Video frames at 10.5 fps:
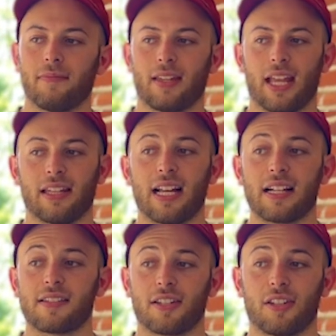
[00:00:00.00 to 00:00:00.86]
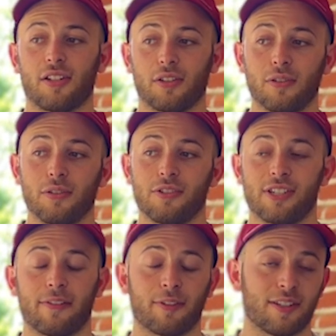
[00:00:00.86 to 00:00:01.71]
And that's a huge
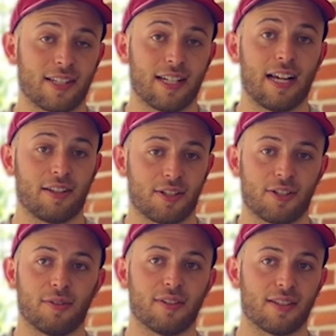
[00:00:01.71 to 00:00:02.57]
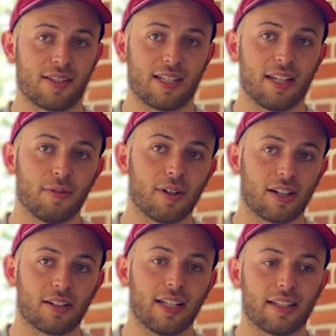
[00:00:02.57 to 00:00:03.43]
difference in how the students see the work.
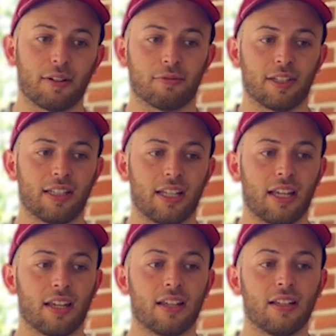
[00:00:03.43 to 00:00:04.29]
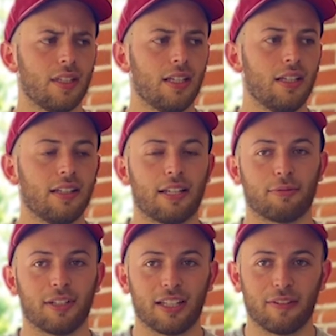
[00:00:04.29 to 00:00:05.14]
Like they really
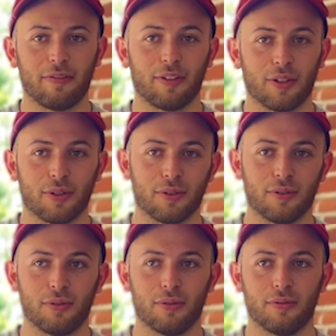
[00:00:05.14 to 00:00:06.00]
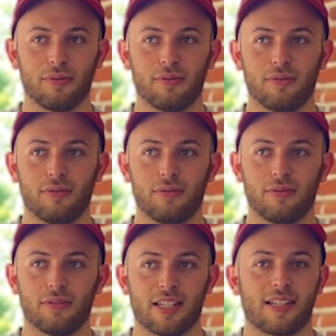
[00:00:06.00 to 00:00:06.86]
view
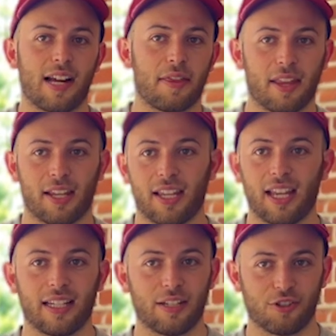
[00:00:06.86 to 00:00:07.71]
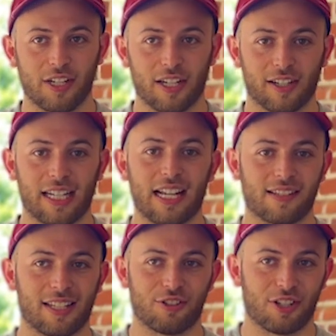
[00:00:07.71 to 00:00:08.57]
design thinking and engineering as
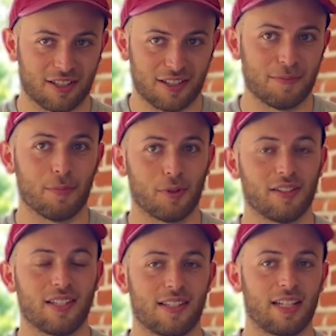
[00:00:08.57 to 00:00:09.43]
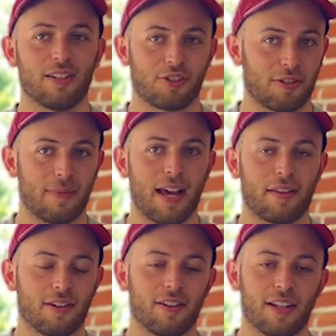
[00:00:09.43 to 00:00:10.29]
like just as important as English and math
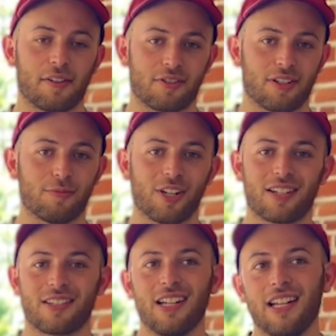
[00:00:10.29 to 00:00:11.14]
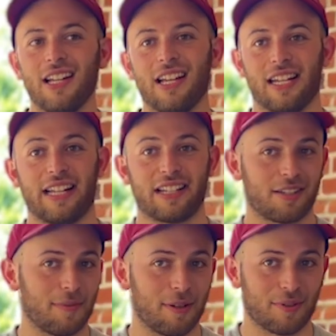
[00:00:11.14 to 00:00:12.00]
and all the other subjects. And that
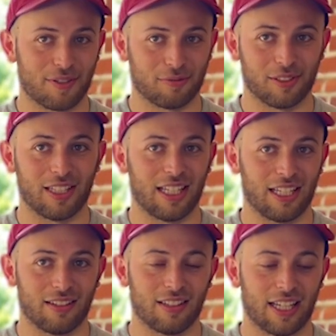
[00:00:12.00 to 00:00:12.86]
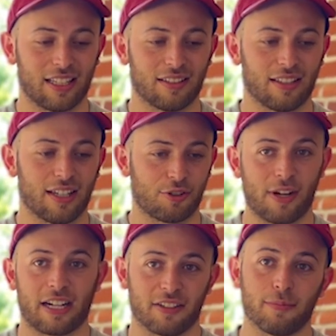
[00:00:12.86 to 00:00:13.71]
to me was a really like
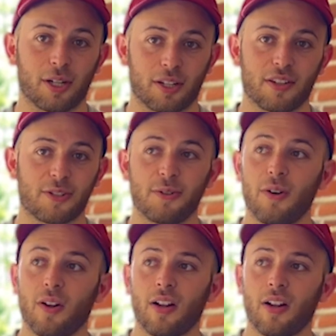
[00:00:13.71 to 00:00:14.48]
attractive part of the school.